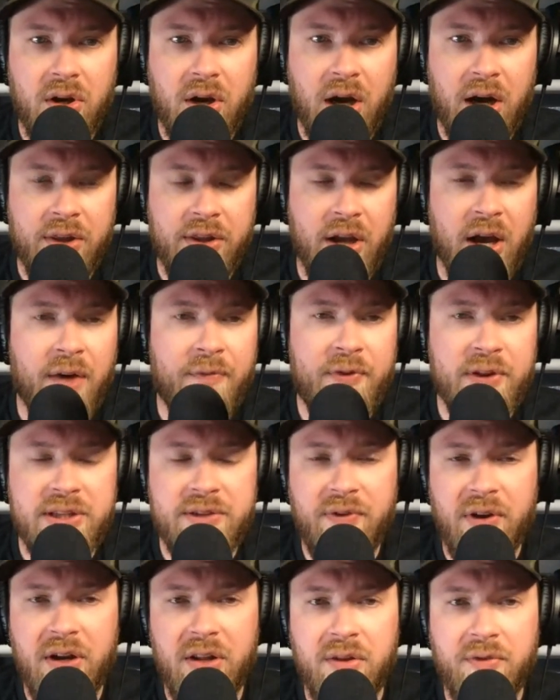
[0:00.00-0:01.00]
on the
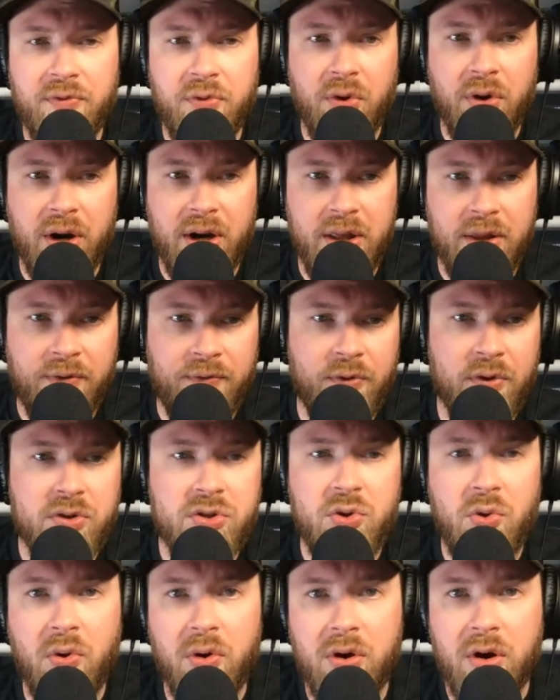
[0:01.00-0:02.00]
offensive end of the floor in the
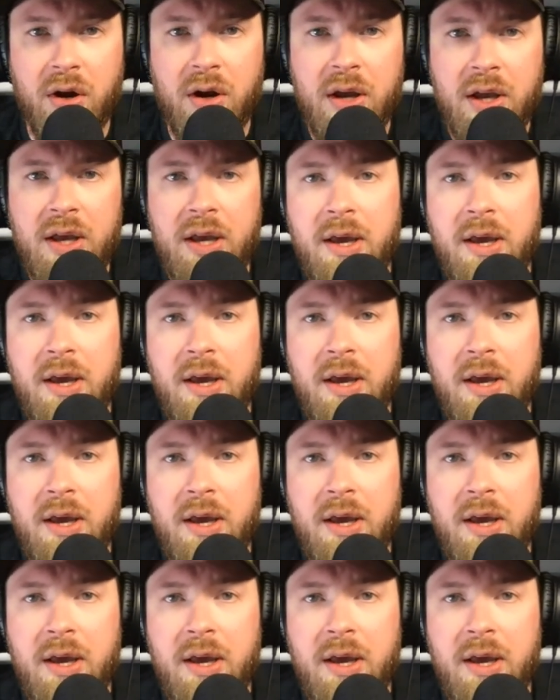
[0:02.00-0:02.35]
first quarter,